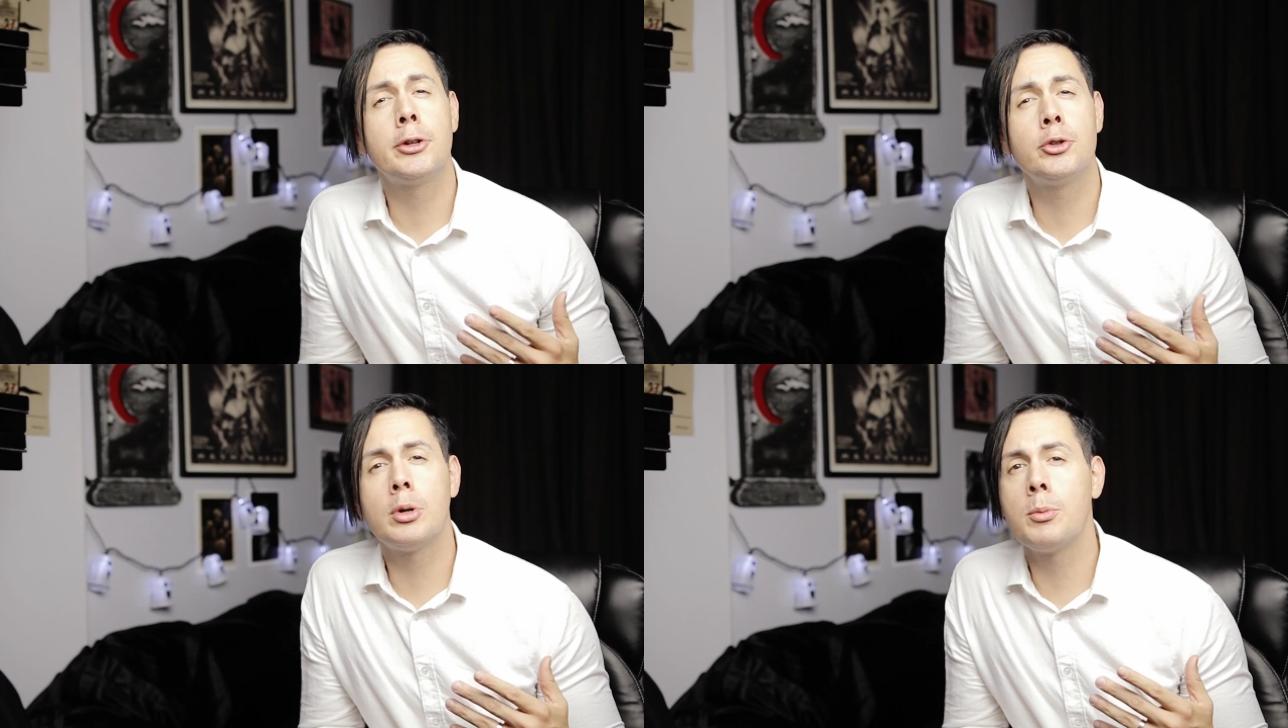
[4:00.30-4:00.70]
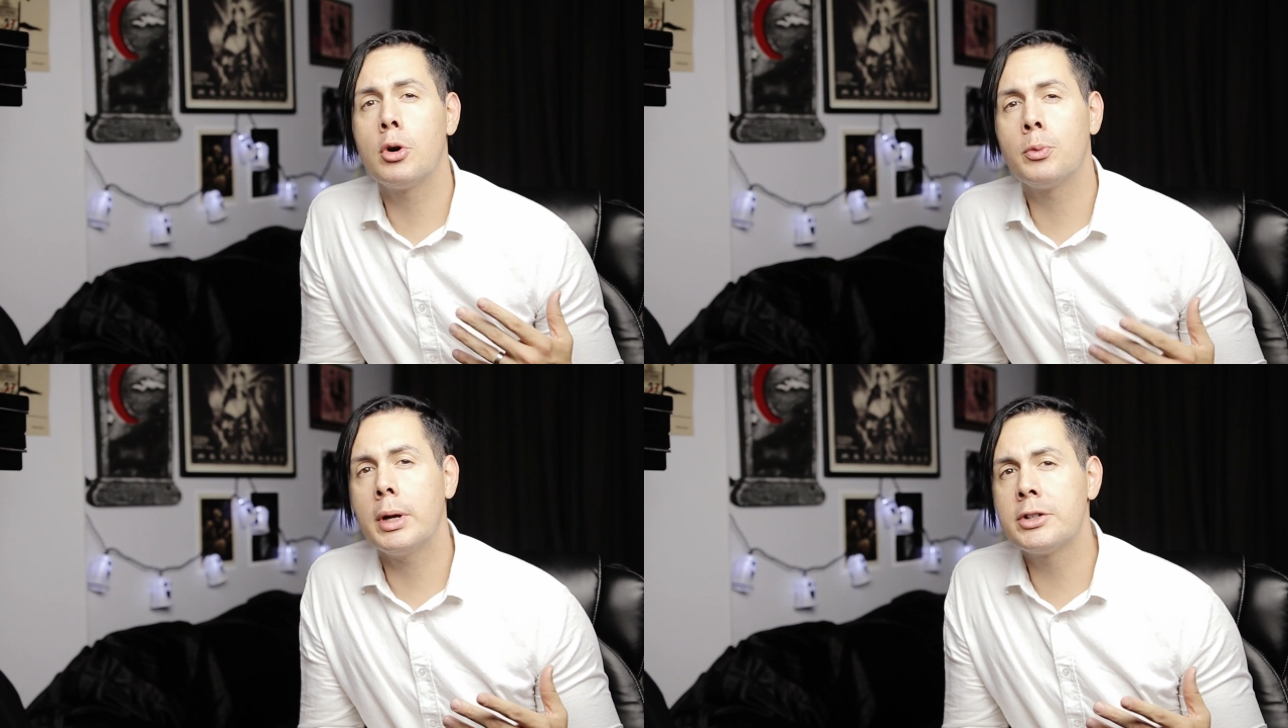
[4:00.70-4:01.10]
you're into a
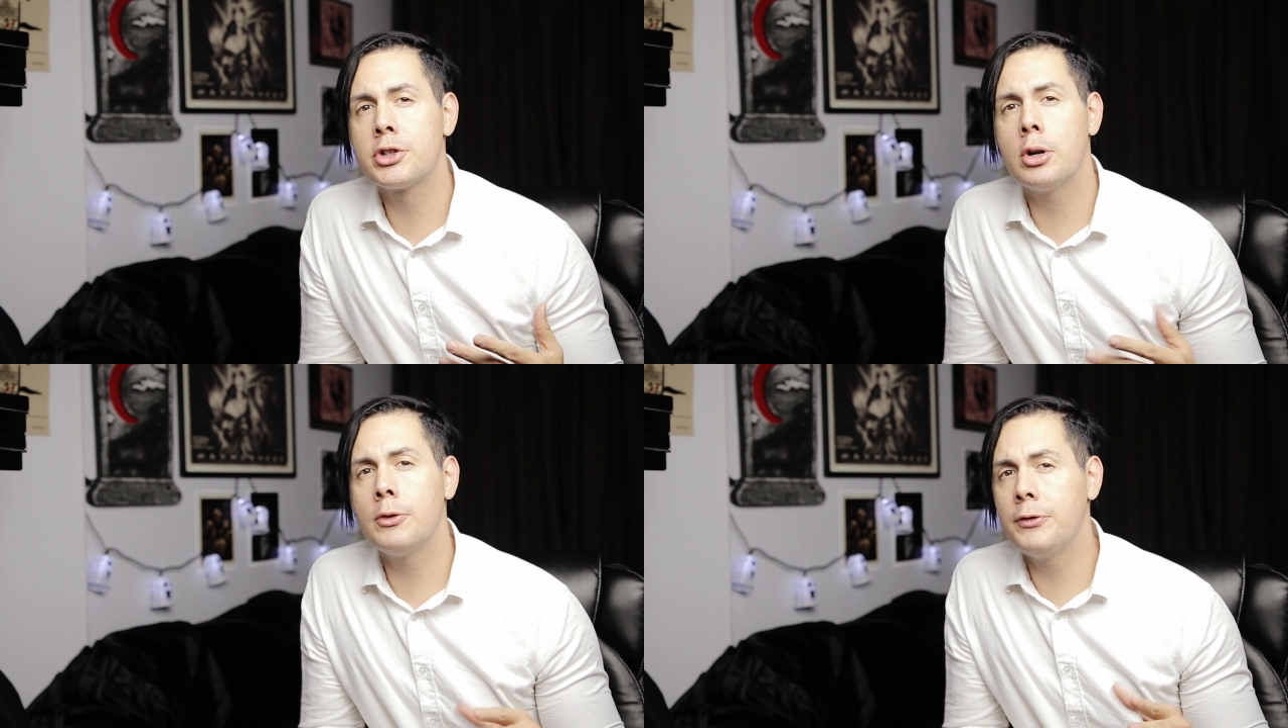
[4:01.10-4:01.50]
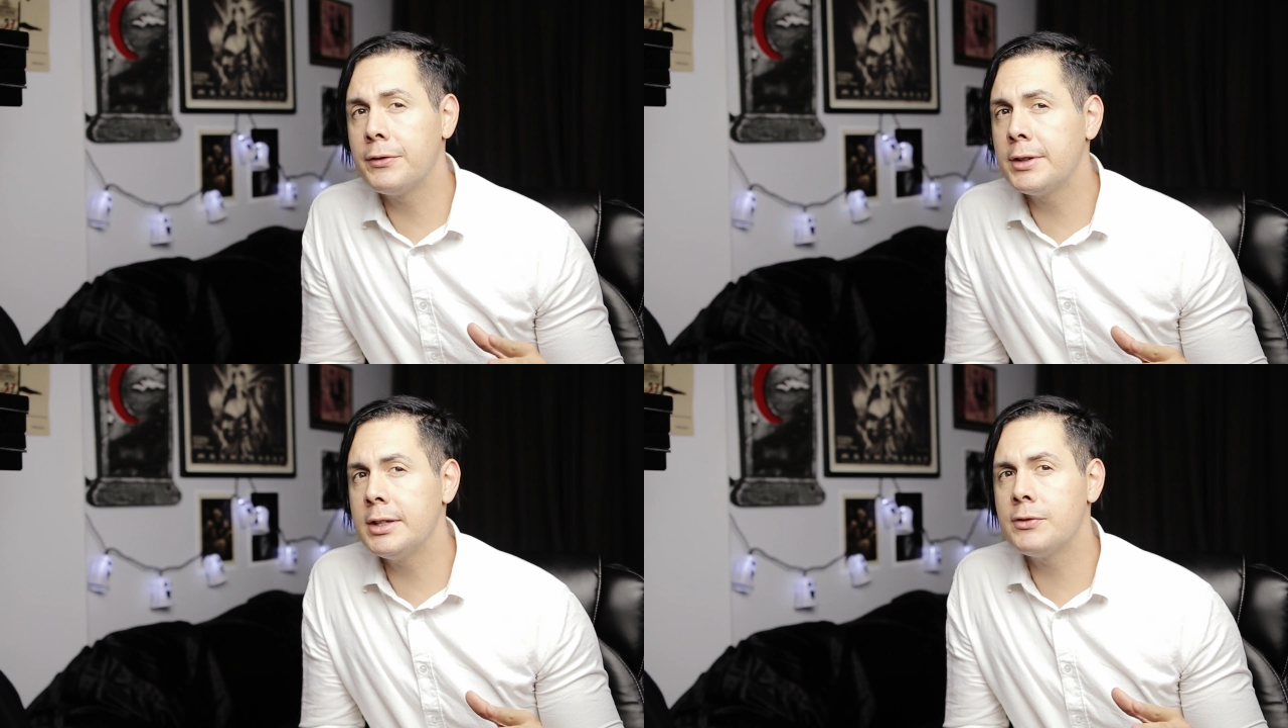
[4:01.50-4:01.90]
more retro
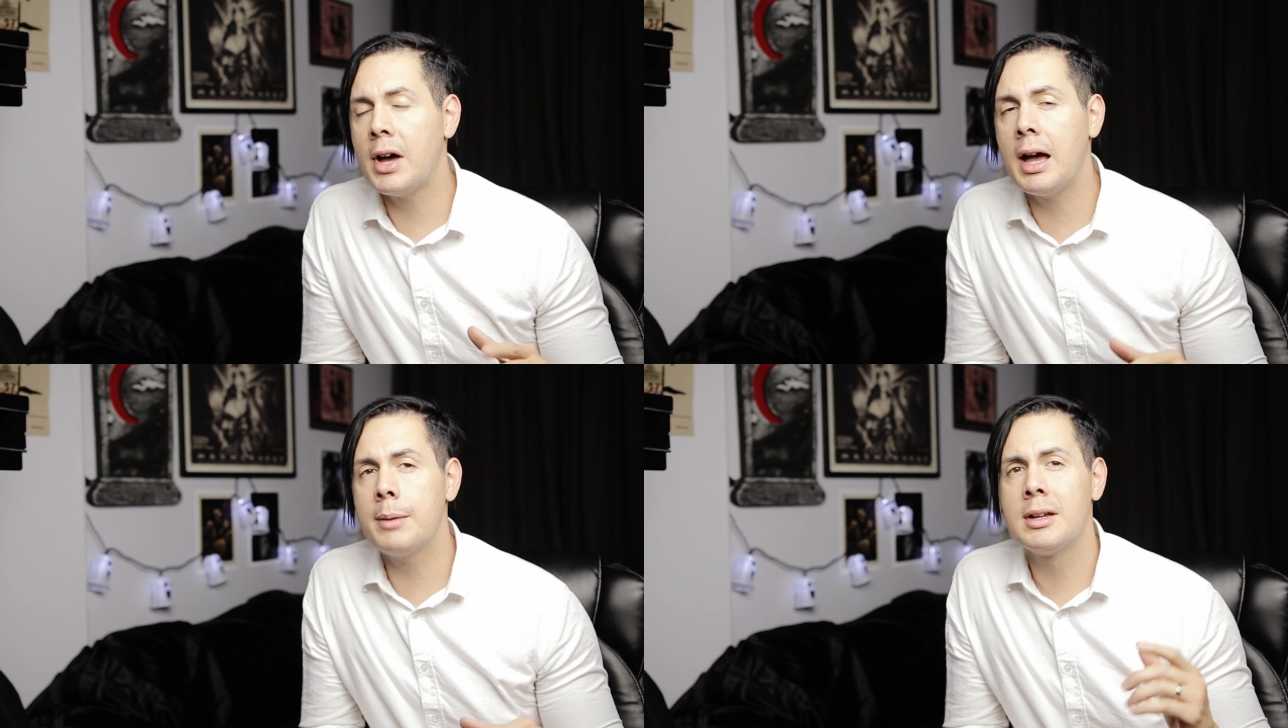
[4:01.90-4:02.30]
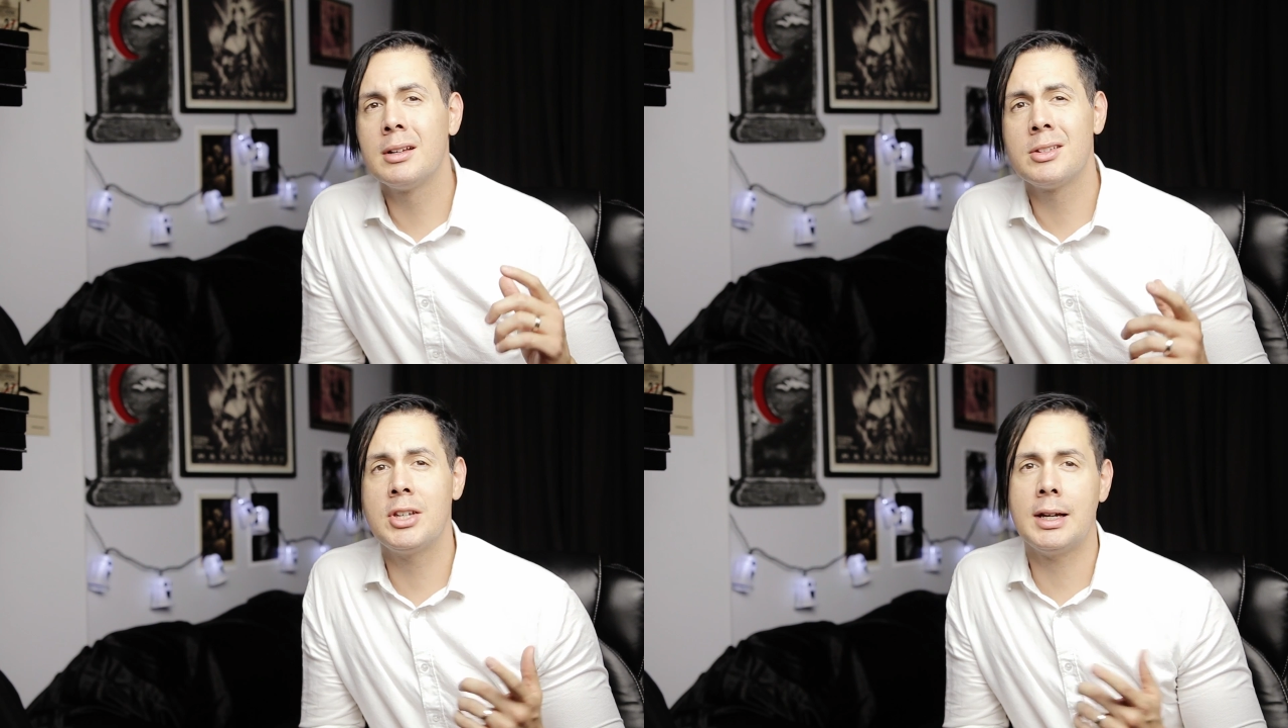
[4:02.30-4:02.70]
50s vibe,
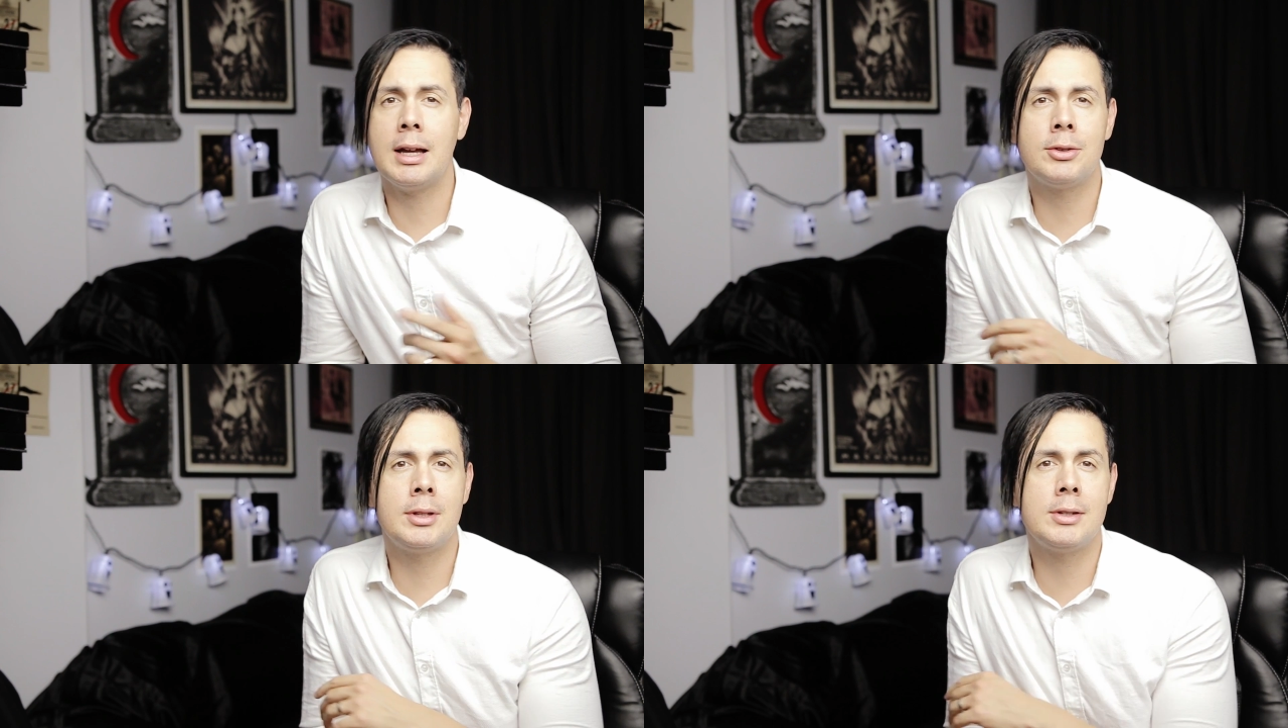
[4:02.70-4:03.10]
check out